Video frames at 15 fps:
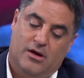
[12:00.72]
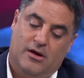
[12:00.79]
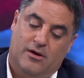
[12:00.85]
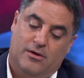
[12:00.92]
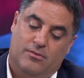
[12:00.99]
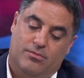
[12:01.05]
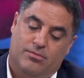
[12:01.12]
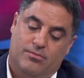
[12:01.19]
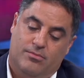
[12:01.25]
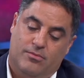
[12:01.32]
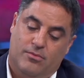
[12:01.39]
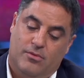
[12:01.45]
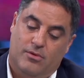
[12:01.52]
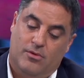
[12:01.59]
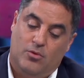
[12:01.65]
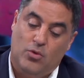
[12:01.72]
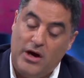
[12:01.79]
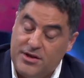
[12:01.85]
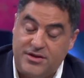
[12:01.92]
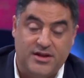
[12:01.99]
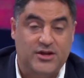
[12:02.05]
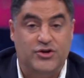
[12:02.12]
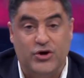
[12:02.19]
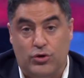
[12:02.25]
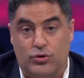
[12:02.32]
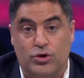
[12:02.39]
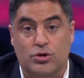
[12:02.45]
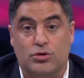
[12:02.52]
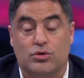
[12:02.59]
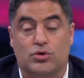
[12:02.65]
uh, wealthy
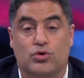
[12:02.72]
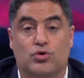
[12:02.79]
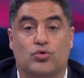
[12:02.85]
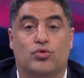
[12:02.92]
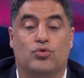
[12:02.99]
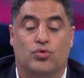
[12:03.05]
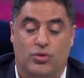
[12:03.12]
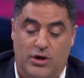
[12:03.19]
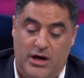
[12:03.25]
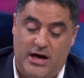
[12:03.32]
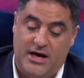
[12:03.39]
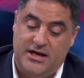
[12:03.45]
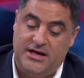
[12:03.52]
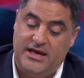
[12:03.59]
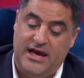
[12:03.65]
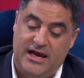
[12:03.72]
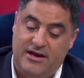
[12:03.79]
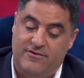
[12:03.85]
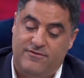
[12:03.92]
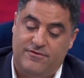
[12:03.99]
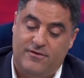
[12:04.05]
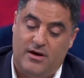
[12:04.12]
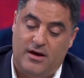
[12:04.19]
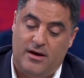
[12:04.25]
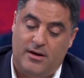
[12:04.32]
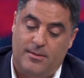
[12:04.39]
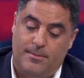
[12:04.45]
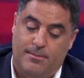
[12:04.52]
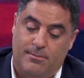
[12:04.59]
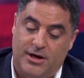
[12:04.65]
donor who uh, gave
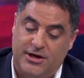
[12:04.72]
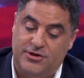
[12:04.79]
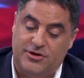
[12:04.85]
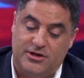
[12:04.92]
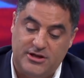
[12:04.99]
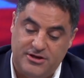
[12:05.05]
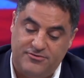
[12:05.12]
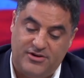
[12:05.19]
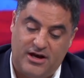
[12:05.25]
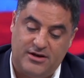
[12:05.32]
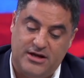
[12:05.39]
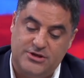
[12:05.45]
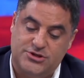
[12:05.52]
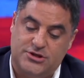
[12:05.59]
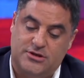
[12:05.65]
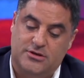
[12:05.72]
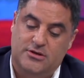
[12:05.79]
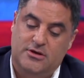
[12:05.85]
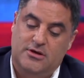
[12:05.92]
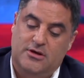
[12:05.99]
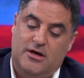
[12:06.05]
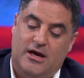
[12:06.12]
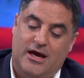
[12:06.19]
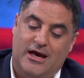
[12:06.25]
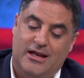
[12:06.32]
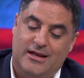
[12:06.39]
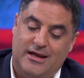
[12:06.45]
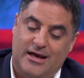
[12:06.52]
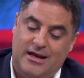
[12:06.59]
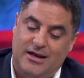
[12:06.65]
uh, money to the Clinton Foundation,
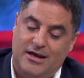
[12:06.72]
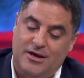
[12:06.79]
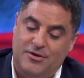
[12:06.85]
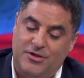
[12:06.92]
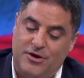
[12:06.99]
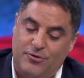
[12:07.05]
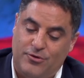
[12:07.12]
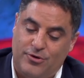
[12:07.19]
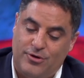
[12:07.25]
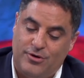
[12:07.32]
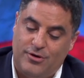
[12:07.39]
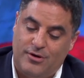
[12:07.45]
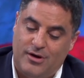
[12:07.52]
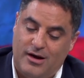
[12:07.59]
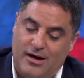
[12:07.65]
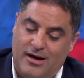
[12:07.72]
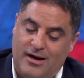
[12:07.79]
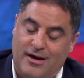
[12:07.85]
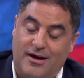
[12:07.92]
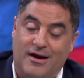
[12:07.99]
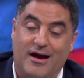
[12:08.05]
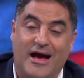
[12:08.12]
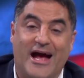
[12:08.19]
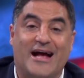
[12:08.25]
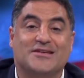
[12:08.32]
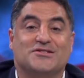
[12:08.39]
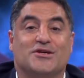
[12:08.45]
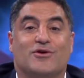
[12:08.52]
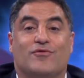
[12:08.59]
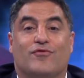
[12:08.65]
and then they were uh,
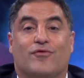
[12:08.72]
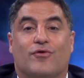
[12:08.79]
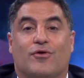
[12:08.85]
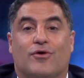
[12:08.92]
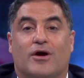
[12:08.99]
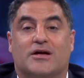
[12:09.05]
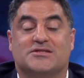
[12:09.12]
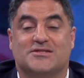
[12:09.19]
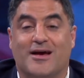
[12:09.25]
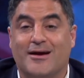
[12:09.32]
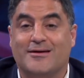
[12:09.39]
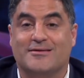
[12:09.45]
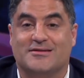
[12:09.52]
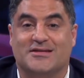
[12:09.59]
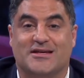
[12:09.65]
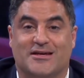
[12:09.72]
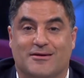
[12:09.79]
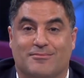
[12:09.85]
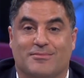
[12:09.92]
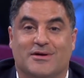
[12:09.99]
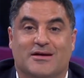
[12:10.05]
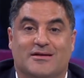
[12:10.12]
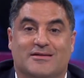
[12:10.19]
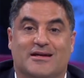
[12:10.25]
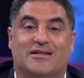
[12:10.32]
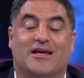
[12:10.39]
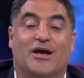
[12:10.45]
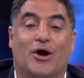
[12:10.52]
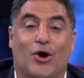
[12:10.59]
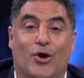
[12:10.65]
asking for a soccer team that
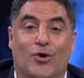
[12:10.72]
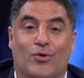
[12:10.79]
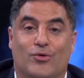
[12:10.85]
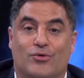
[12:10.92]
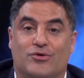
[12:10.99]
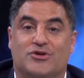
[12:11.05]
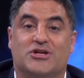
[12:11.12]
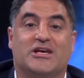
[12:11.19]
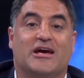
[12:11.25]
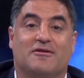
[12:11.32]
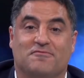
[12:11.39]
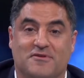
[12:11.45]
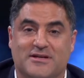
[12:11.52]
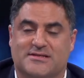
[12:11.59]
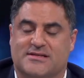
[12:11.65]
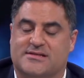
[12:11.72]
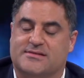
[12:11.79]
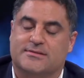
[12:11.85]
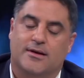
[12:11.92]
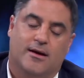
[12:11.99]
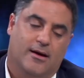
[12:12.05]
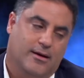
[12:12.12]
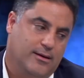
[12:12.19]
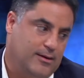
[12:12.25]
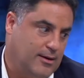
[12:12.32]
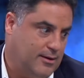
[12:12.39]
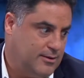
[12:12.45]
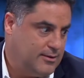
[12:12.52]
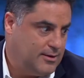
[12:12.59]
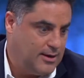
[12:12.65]
they own to get visas. Oh, yeah,
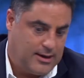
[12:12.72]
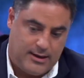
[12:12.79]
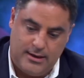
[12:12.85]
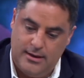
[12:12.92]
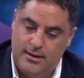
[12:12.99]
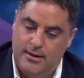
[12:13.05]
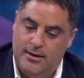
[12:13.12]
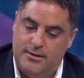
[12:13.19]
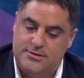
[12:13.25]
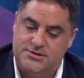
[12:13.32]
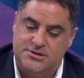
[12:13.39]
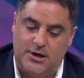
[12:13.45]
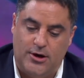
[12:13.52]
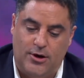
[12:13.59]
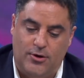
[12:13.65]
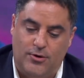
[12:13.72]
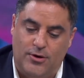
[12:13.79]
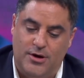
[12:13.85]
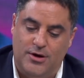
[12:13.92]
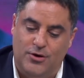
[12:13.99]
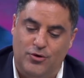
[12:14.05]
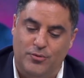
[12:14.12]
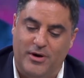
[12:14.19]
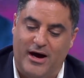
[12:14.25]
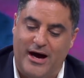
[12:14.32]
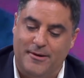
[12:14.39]
yeah. So Huma